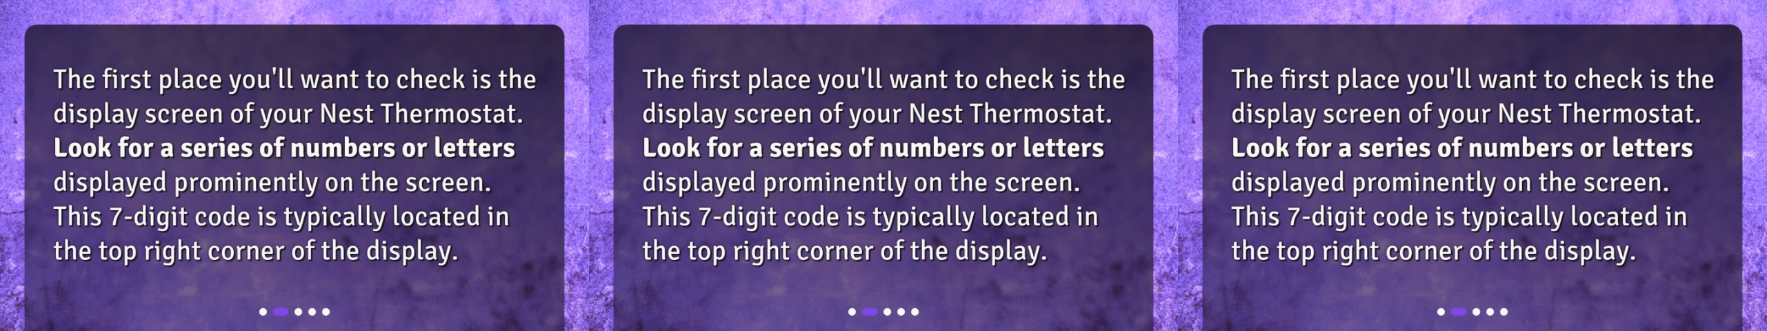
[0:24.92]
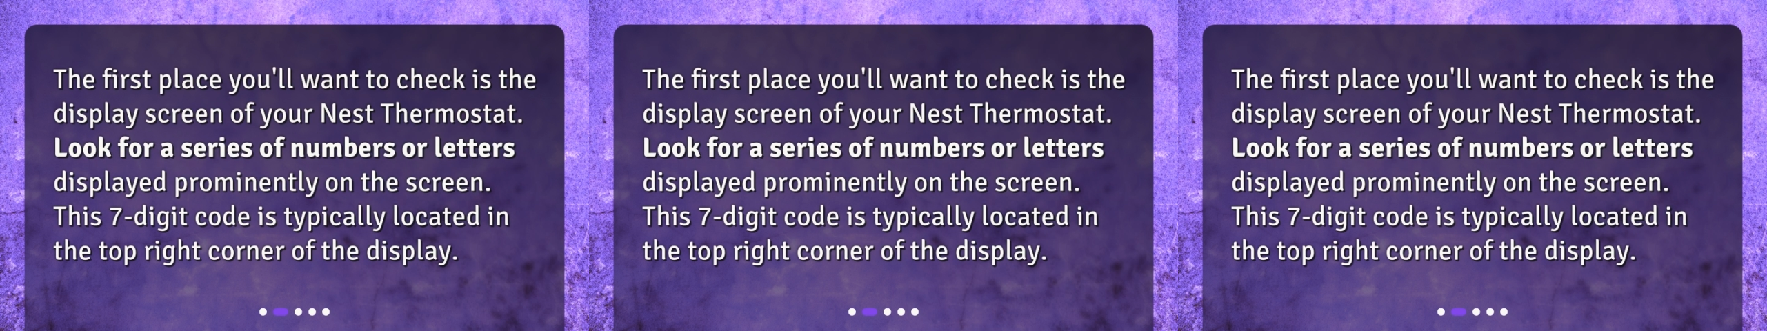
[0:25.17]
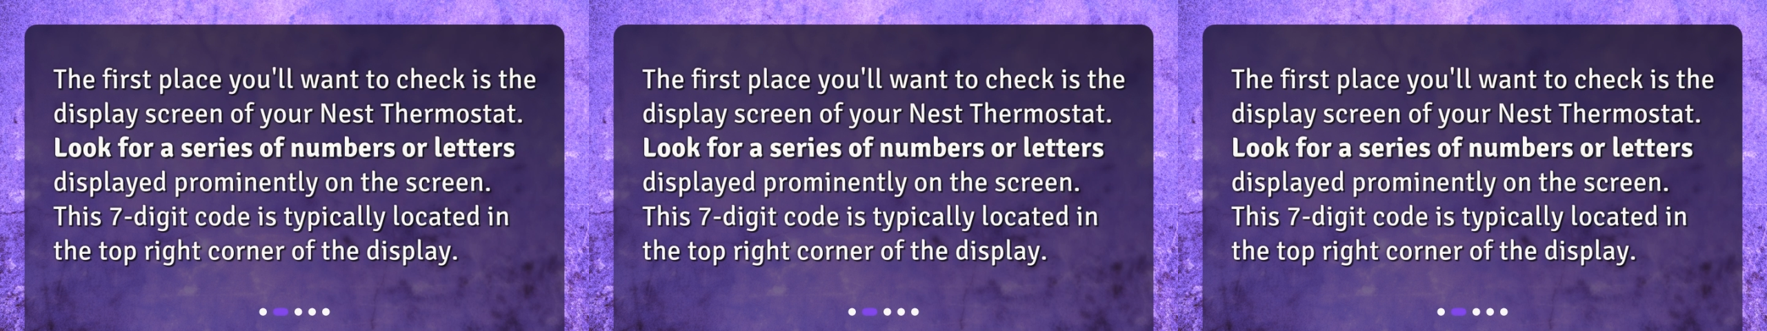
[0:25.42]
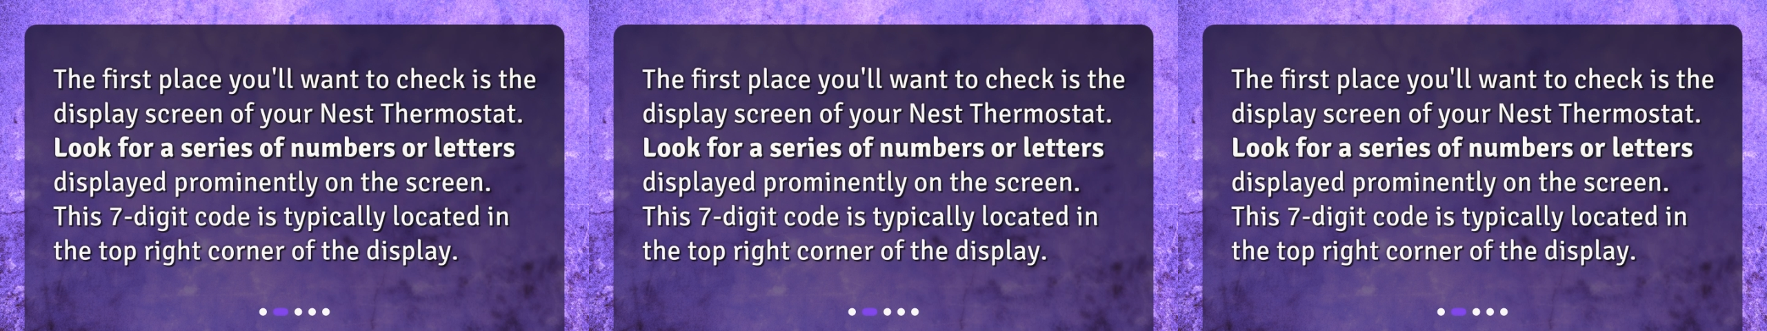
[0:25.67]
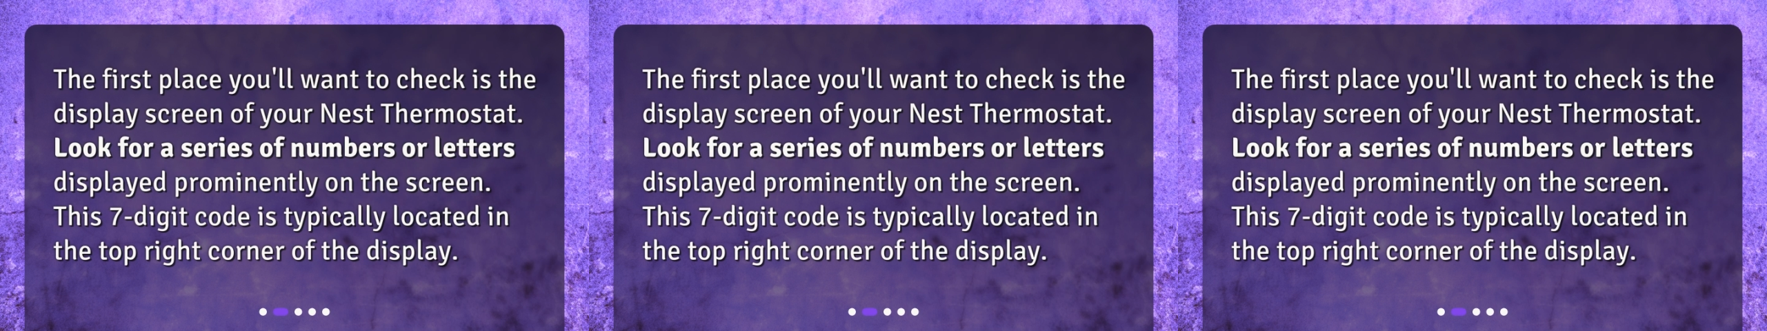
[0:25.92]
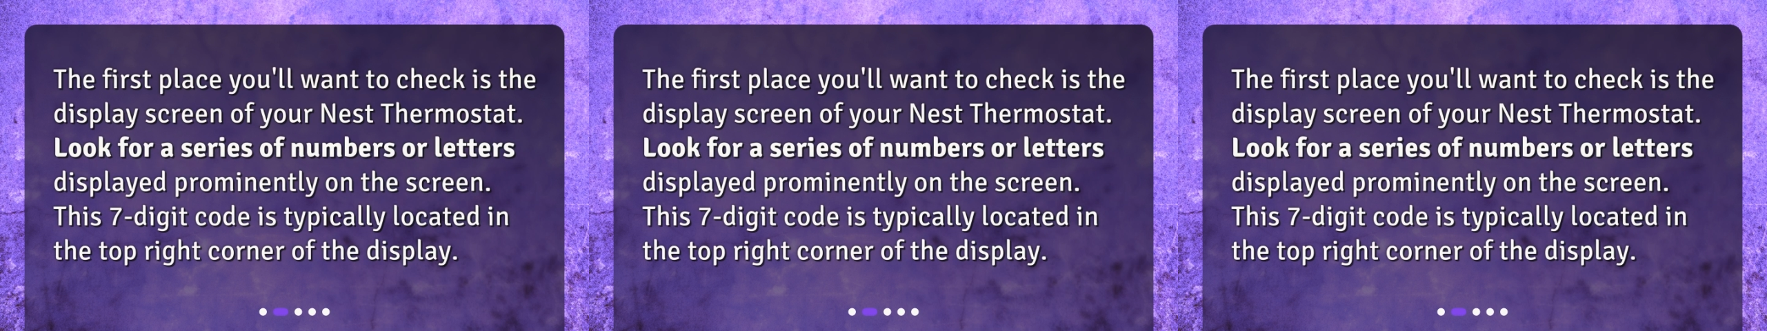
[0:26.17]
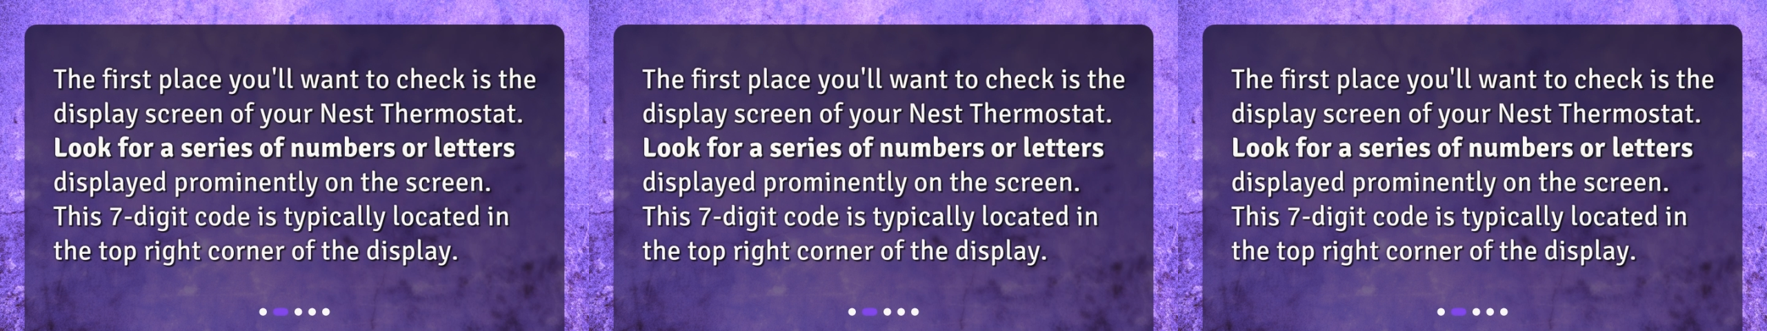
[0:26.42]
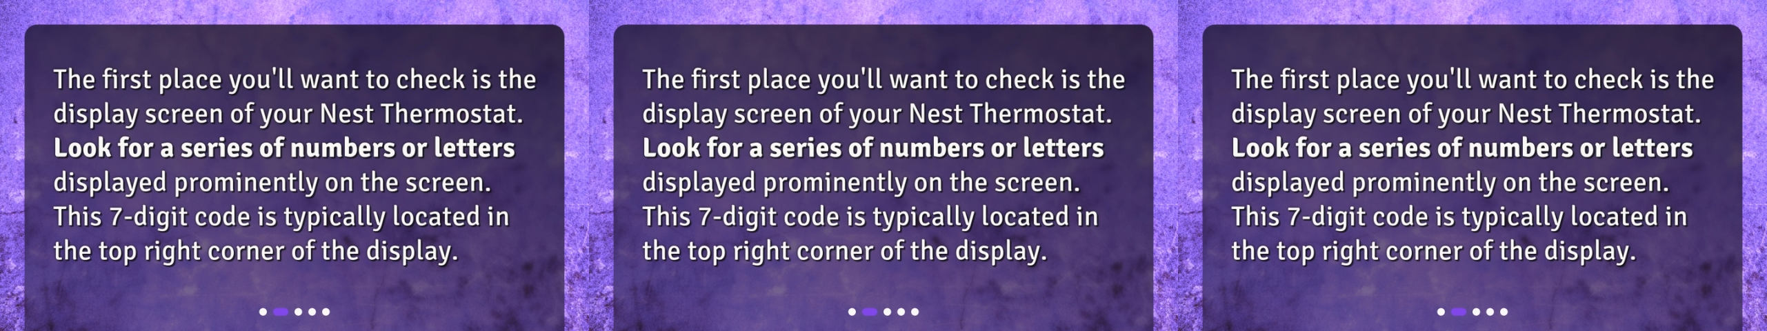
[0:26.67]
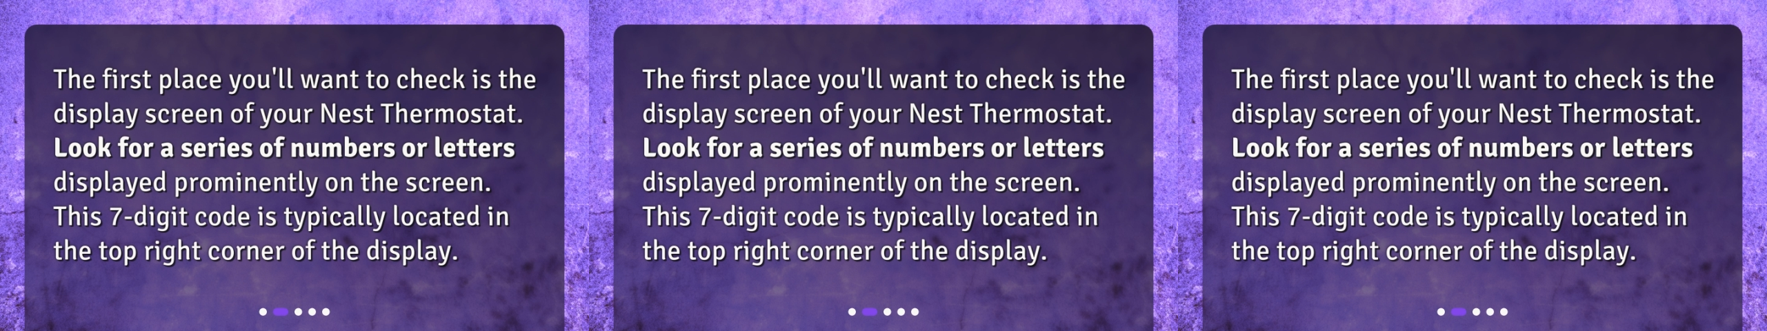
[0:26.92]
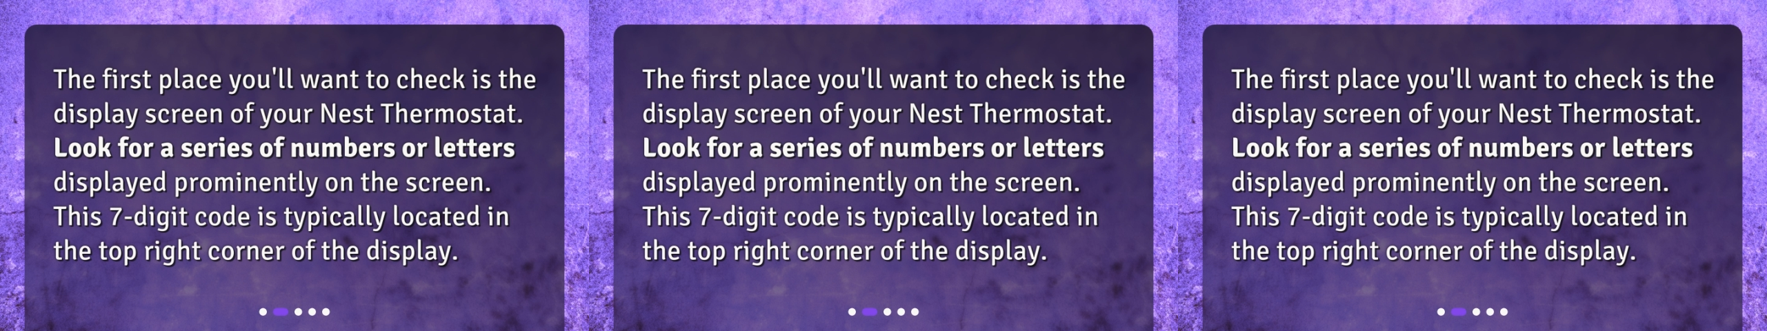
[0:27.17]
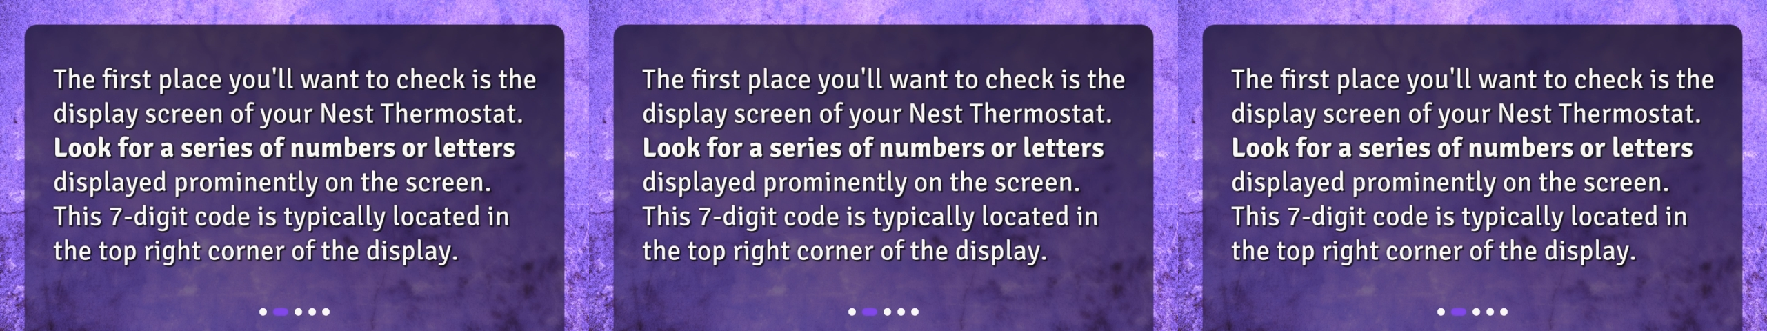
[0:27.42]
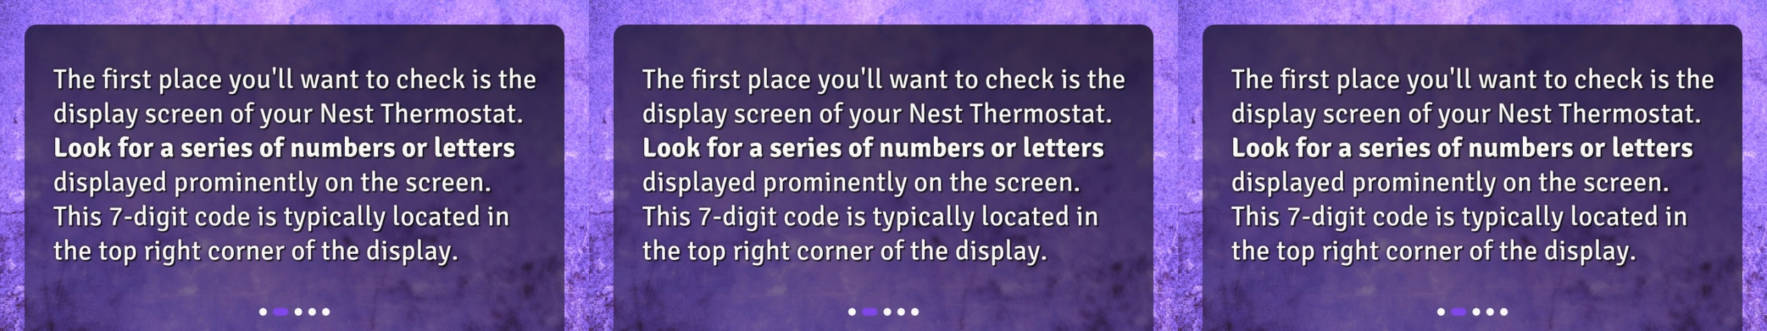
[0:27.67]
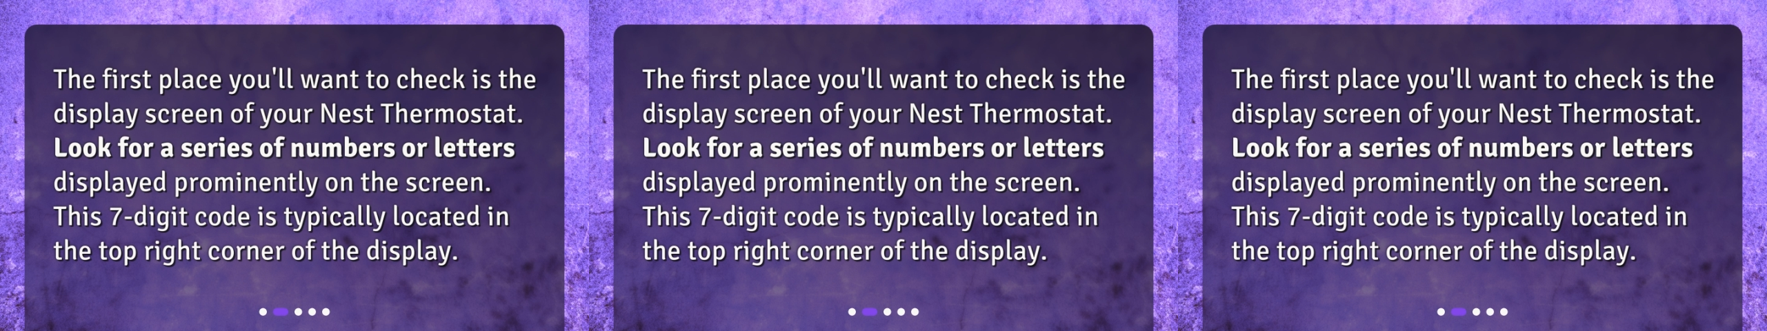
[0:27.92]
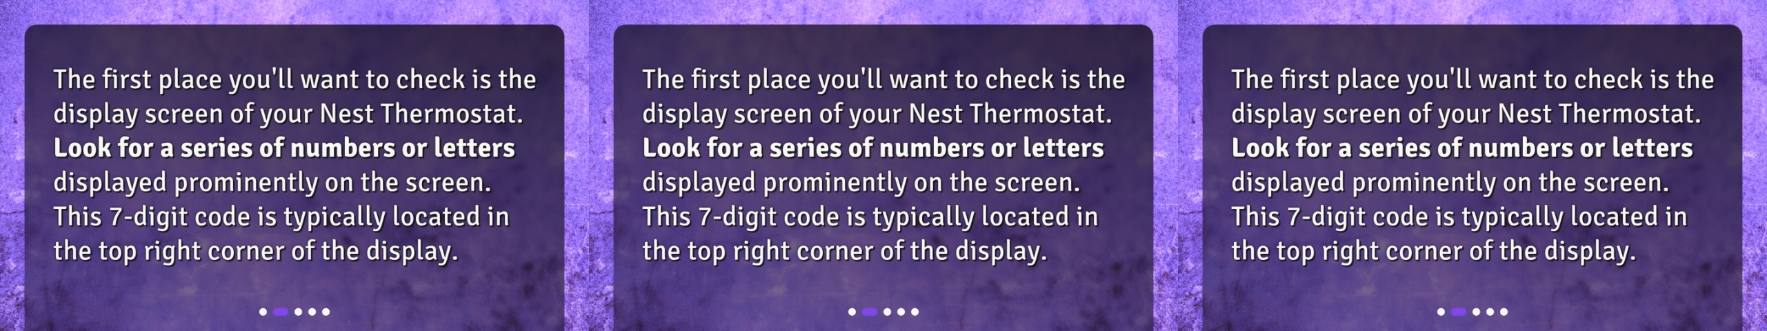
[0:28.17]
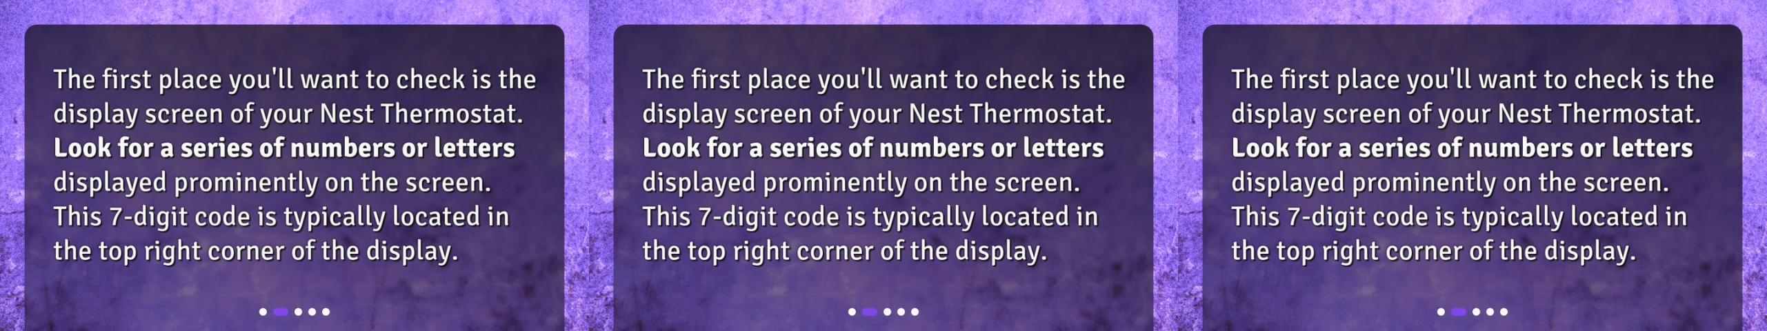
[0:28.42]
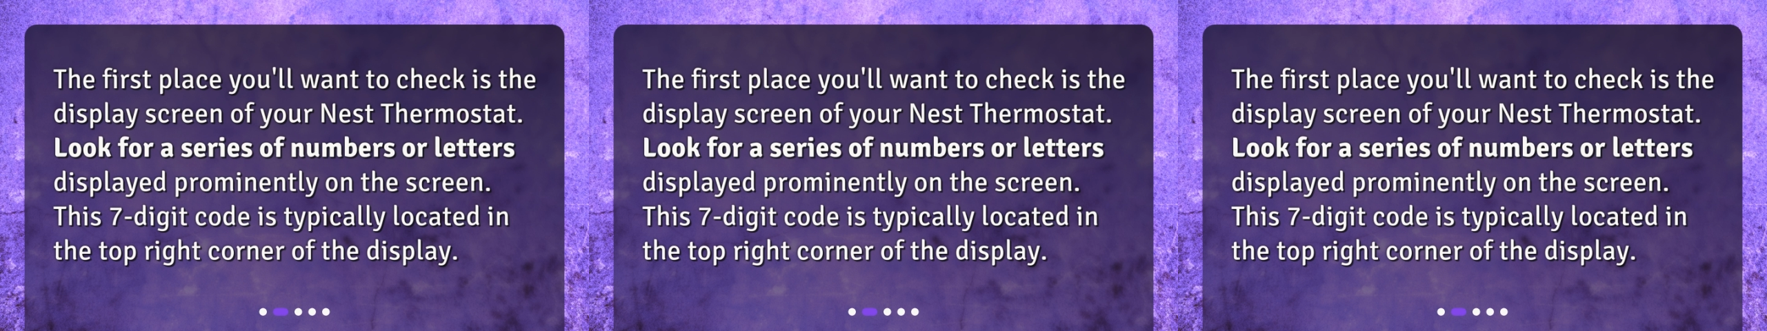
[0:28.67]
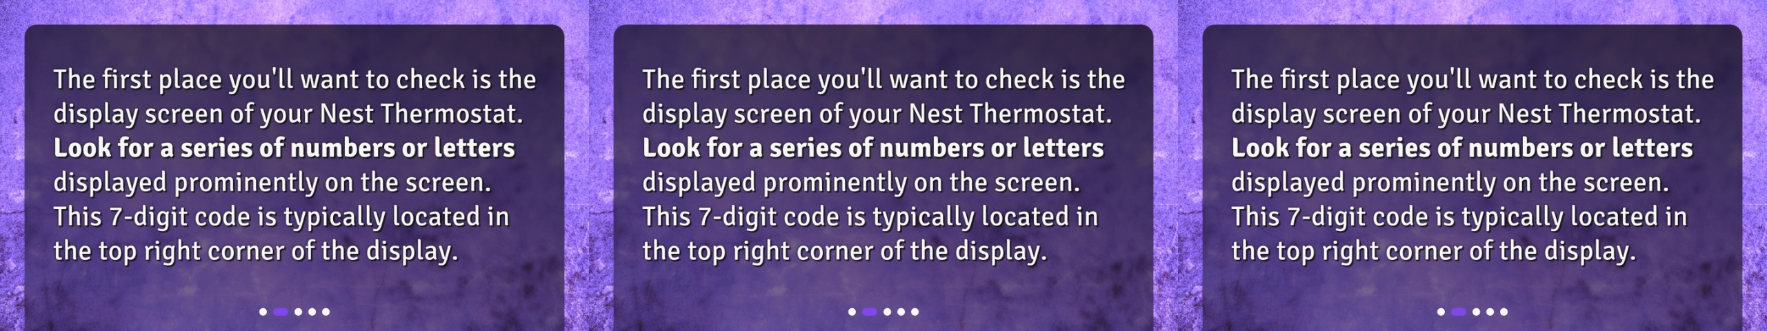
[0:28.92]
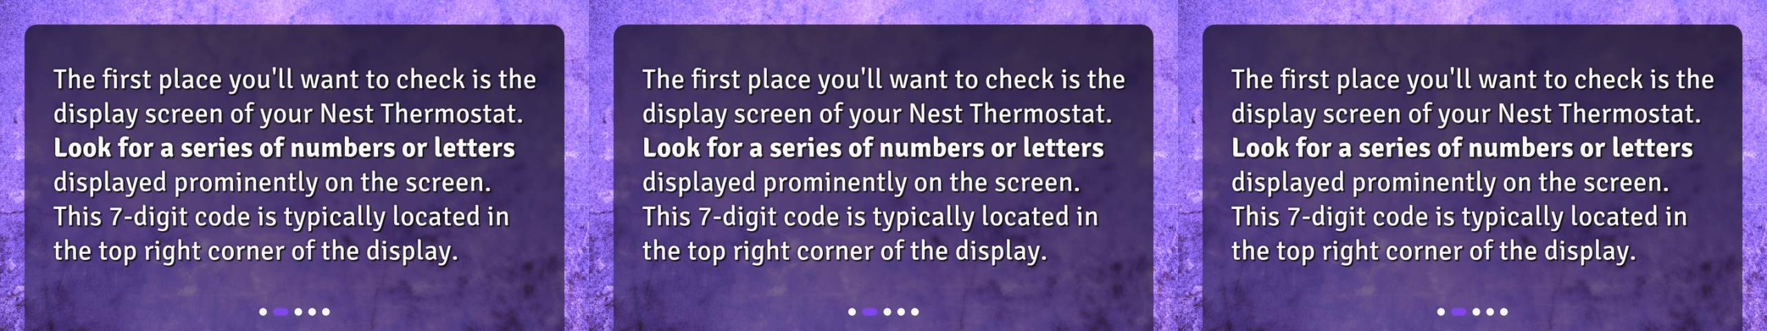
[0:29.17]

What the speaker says: [unreadable: no face in view]